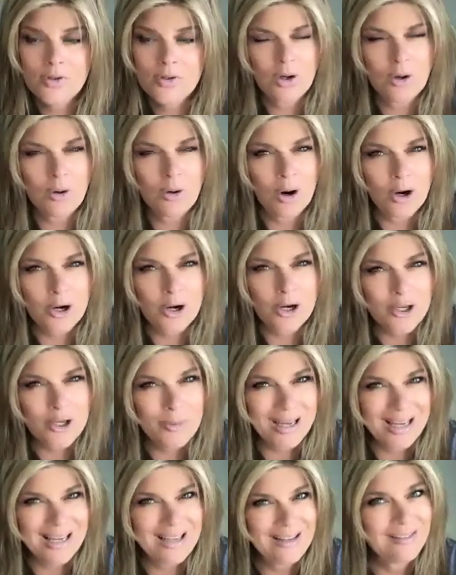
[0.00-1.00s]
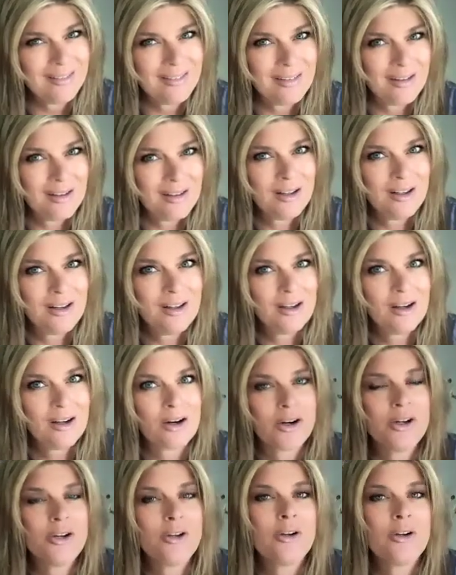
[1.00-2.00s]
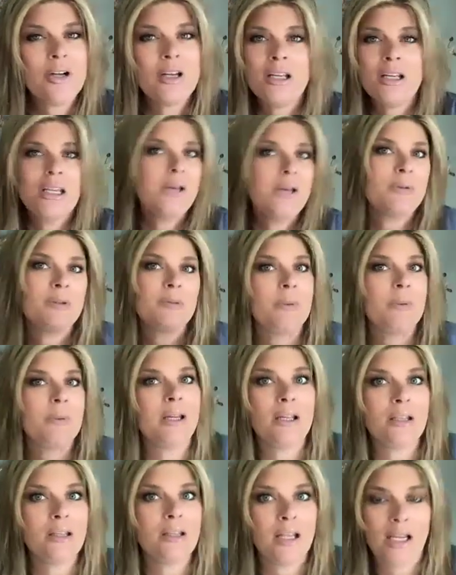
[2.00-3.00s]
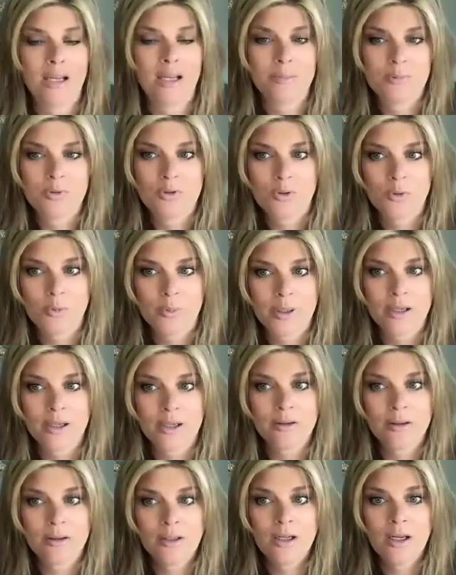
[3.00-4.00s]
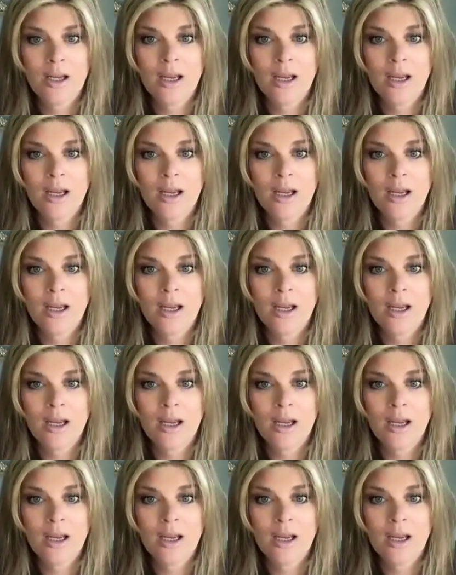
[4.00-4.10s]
So are you in, or are you going to keep spinning in the hamster wheel?